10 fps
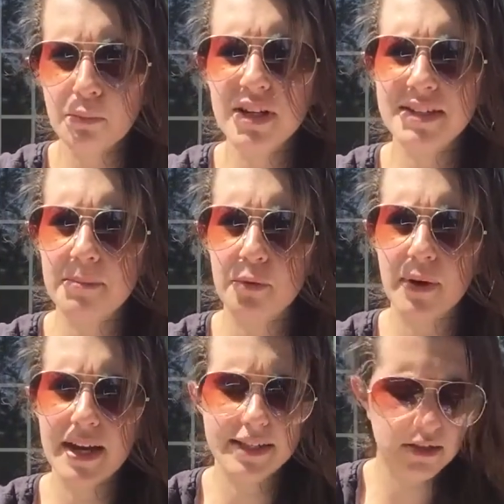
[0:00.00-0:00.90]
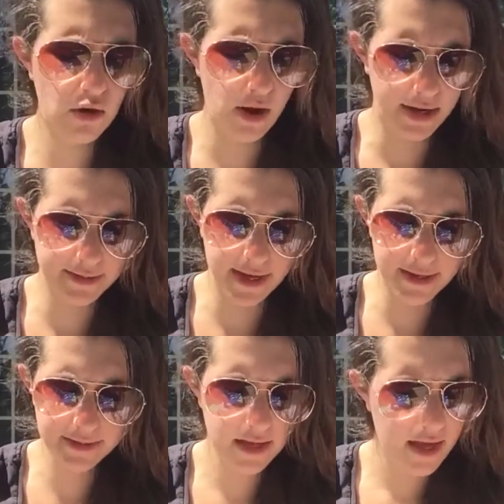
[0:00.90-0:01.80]
Pretty simple, right? It's not rocket
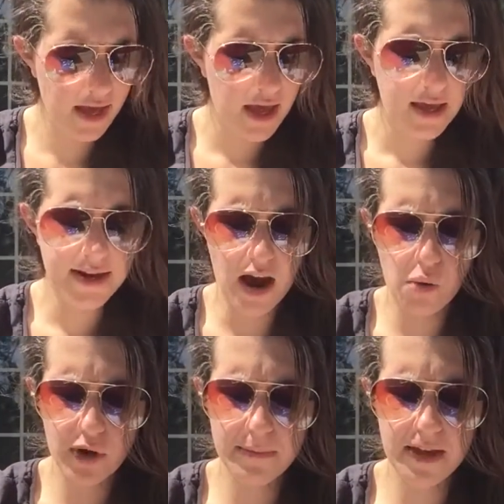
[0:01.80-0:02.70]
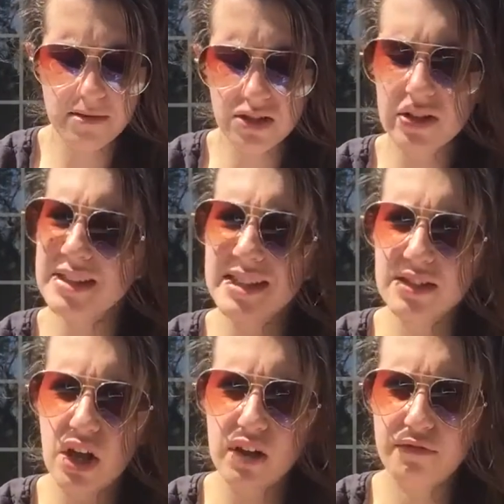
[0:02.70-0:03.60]
science. Now, when a baby starts eating
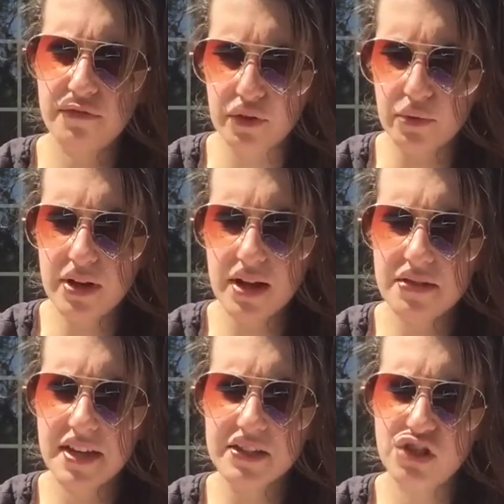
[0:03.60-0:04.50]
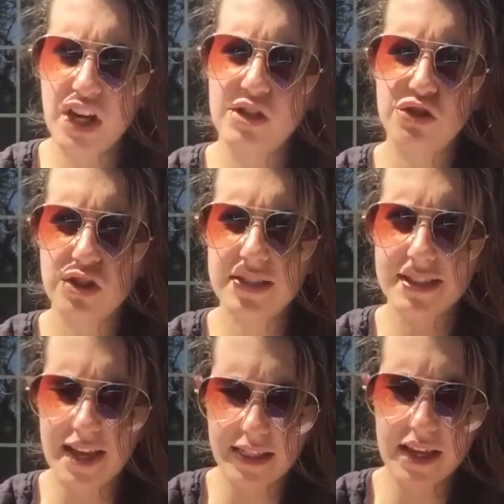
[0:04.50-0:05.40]
solid food, things change just
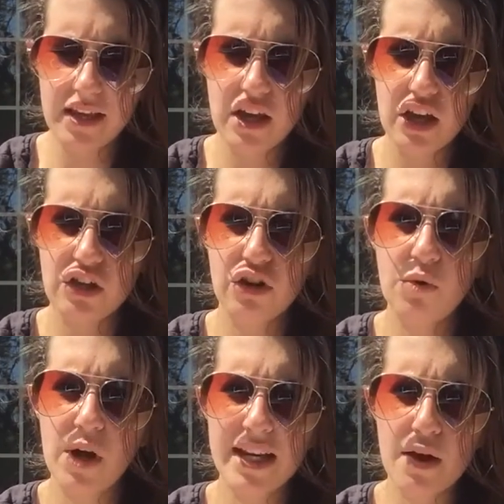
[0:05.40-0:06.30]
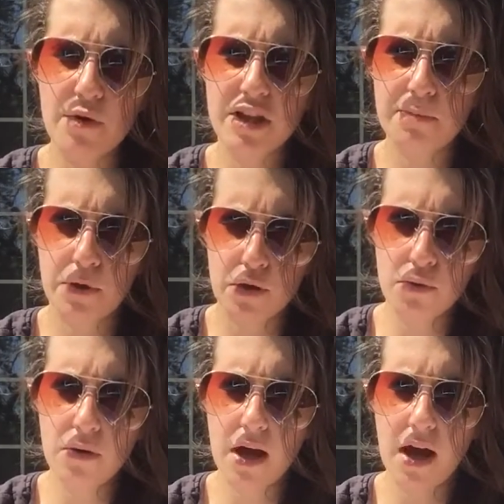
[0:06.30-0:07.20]
slightly. You're gonna wanna get rid of the
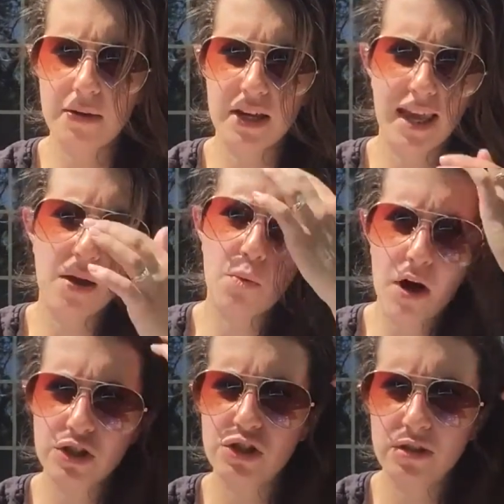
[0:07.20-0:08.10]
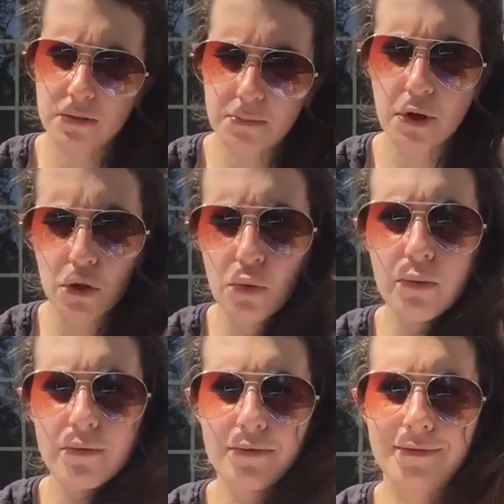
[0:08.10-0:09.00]
poo. You can't wash poo.
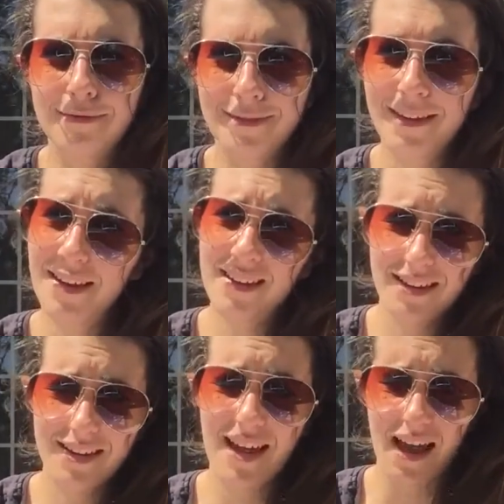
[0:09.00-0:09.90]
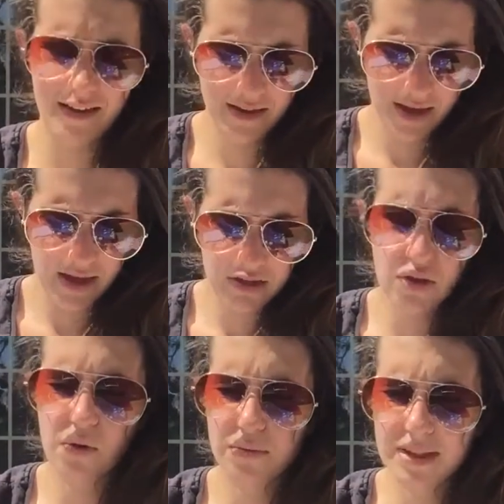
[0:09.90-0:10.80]
Yeah.
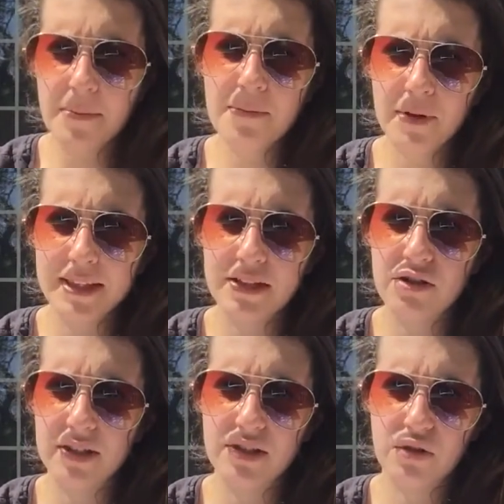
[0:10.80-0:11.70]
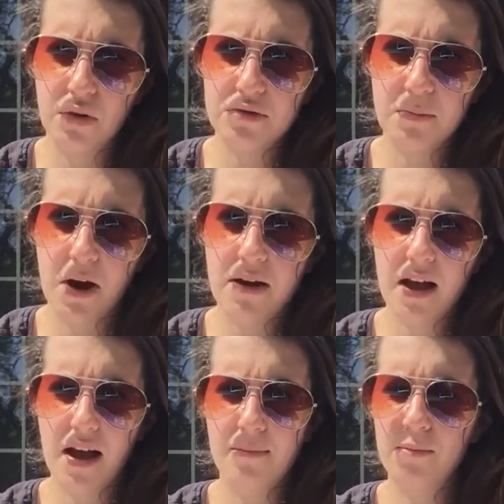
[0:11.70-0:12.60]
So some people consider this the gross part.
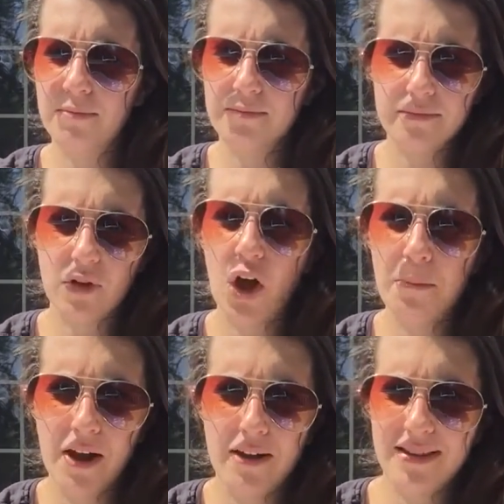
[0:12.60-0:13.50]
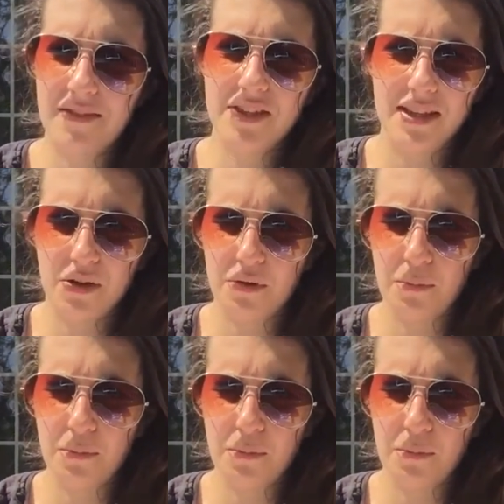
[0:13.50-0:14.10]
All parents have to deal